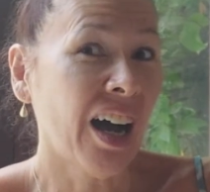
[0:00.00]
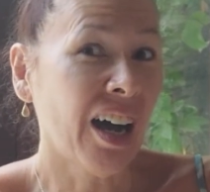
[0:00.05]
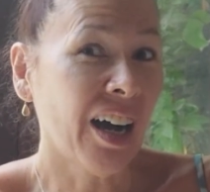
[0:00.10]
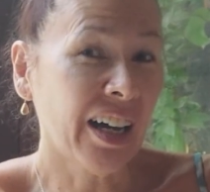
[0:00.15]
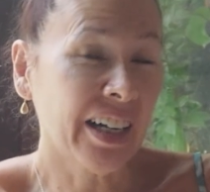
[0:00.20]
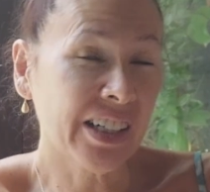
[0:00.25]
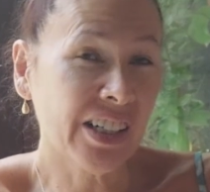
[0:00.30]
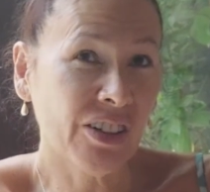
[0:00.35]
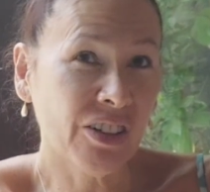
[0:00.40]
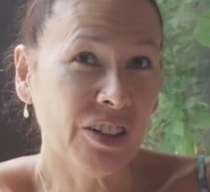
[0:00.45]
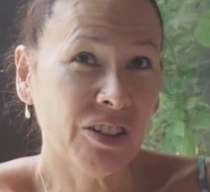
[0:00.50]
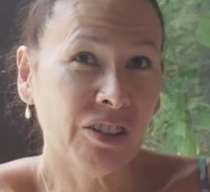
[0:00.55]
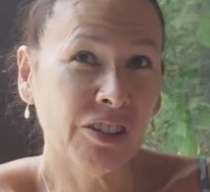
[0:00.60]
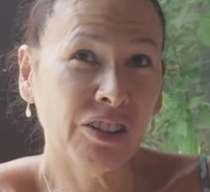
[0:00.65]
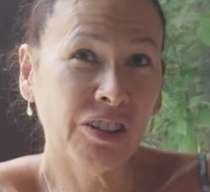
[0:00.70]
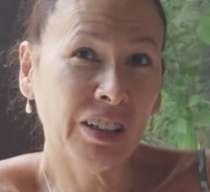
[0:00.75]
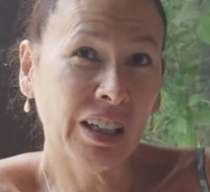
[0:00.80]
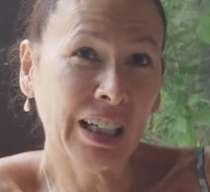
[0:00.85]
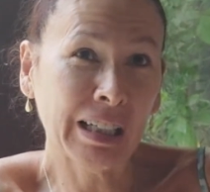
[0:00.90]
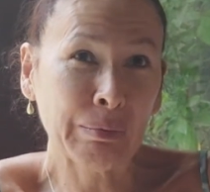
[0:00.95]
I
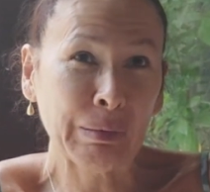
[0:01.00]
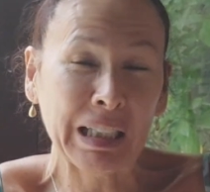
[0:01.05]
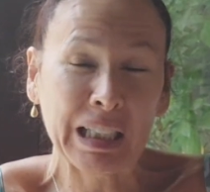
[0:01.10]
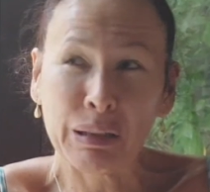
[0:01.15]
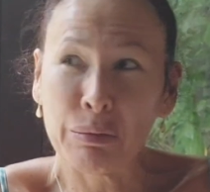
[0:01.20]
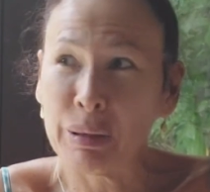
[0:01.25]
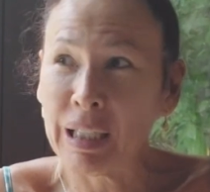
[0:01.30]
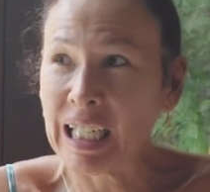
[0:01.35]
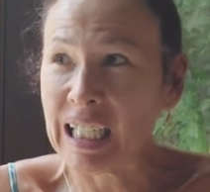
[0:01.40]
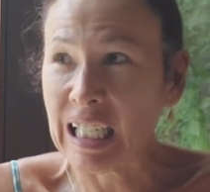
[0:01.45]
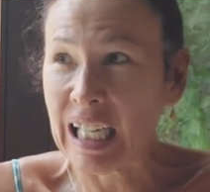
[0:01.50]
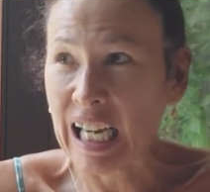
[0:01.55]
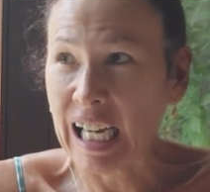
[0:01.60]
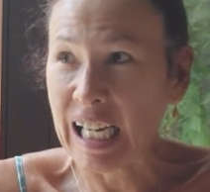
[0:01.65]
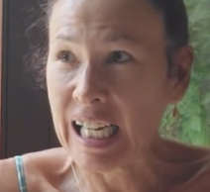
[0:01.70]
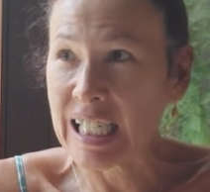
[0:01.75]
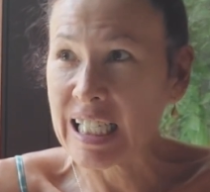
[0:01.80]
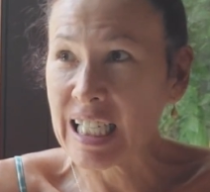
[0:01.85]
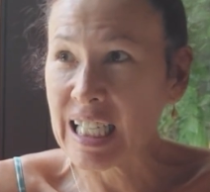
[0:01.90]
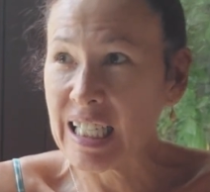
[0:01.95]
know I'm a little bit
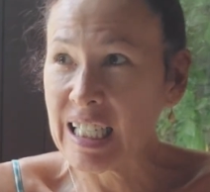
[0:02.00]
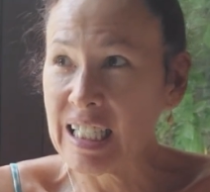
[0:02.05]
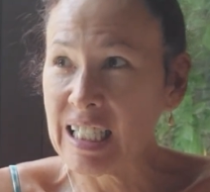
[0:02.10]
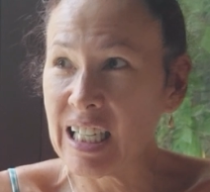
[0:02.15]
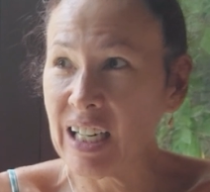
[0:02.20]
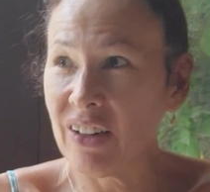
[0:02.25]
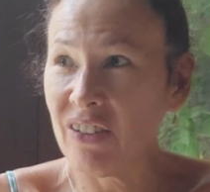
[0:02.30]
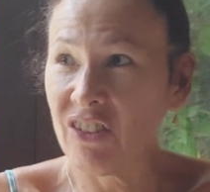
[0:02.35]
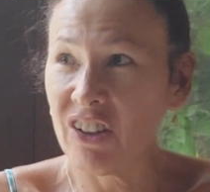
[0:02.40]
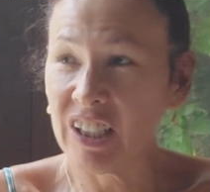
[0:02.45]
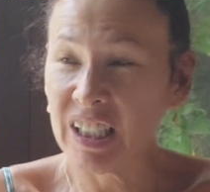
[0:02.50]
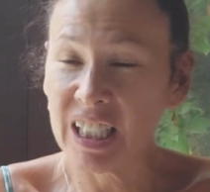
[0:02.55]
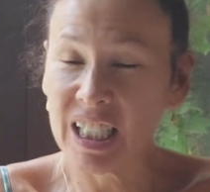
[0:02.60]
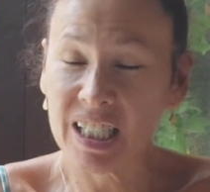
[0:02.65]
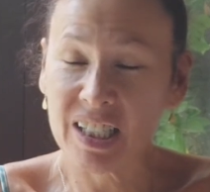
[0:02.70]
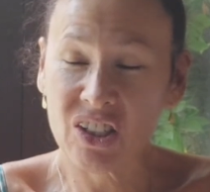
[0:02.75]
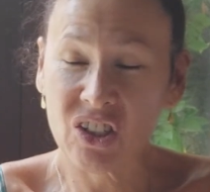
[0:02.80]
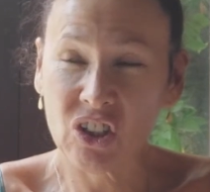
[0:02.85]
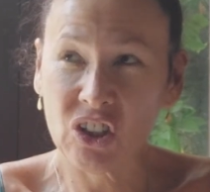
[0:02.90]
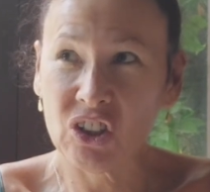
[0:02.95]
late in delivering
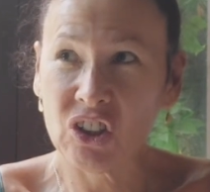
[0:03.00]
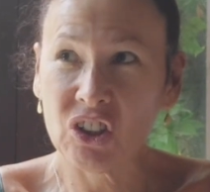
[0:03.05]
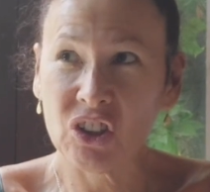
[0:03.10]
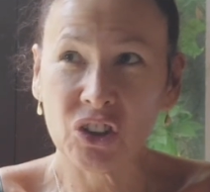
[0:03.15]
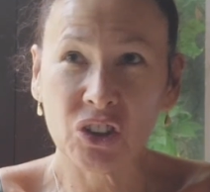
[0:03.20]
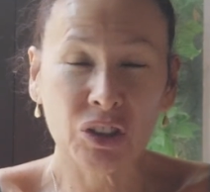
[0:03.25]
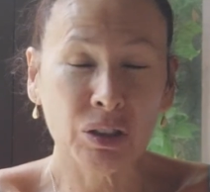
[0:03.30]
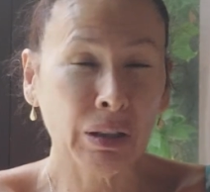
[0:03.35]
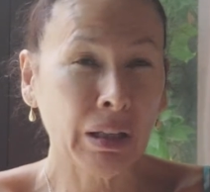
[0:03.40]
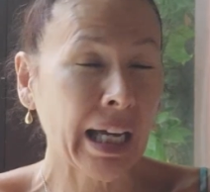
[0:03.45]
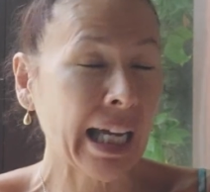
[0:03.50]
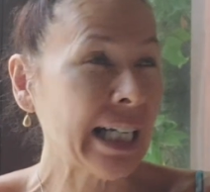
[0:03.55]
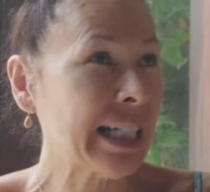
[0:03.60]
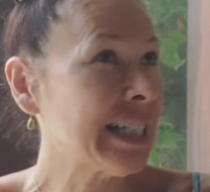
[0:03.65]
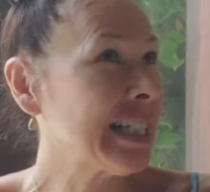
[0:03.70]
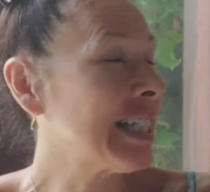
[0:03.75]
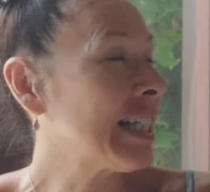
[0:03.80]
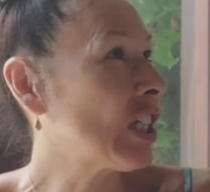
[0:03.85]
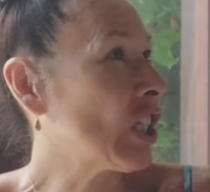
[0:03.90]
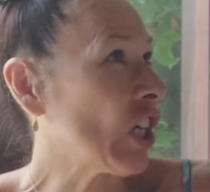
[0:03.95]
this to you.
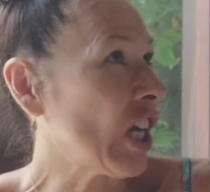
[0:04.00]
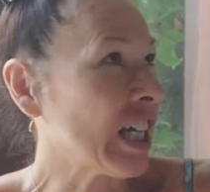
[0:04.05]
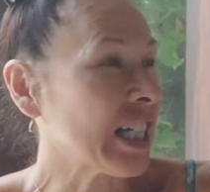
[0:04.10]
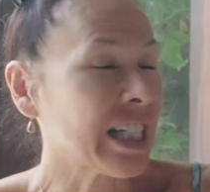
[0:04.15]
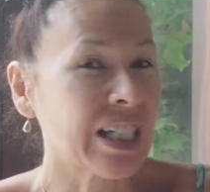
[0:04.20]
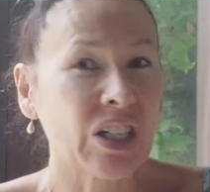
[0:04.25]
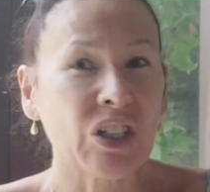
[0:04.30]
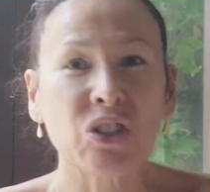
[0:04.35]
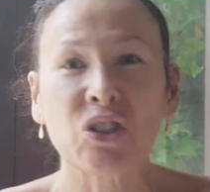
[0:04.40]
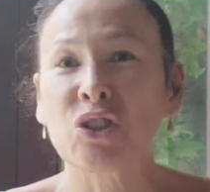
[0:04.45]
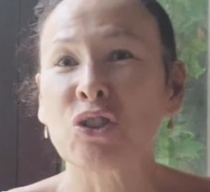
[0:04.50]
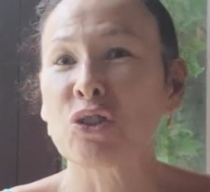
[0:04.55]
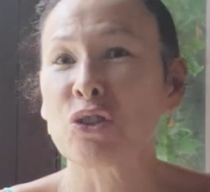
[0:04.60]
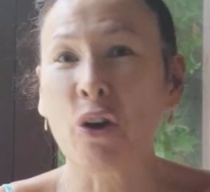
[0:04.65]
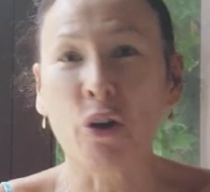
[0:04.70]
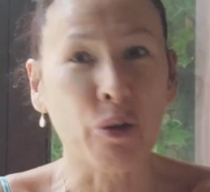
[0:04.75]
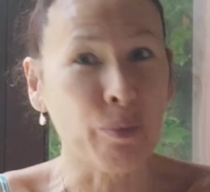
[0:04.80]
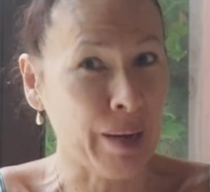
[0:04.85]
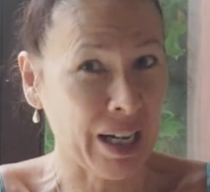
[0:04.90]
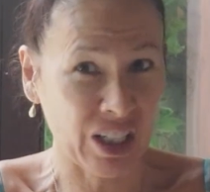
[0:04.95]
It's just
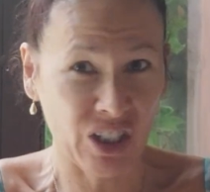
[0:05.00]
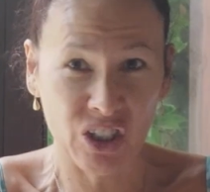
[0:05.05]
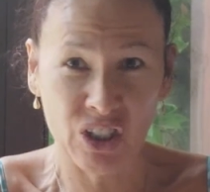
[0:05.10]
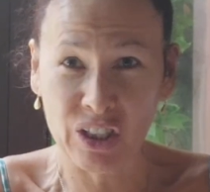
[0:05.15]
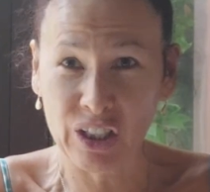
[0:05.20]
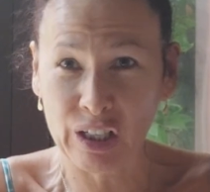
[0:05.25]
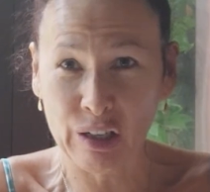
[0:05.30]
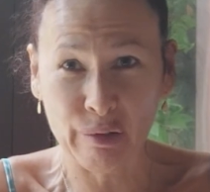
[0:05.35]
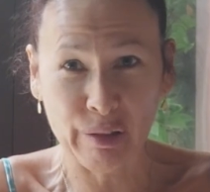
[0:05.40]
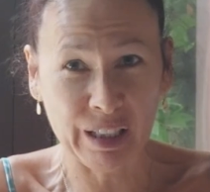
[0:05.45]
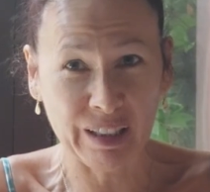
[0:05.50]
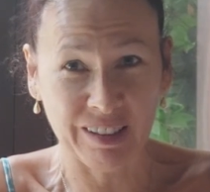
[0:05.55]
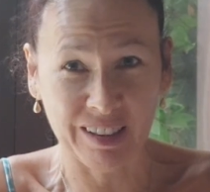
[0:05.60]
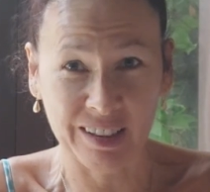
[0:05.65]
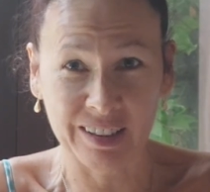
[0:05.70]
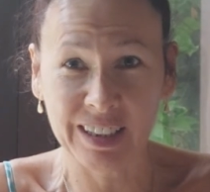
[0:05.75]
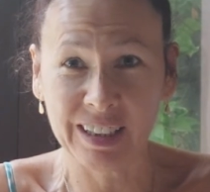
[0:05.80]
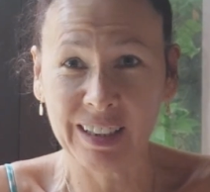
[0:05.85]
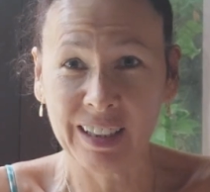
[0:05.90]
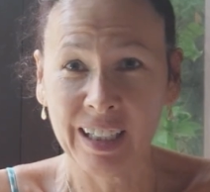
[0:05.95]
so much is going
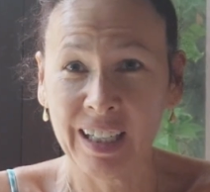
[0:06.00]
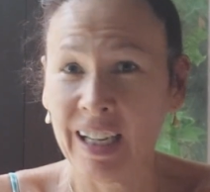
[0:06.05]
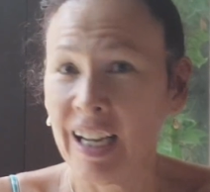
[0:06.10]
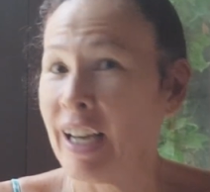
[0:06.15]
on.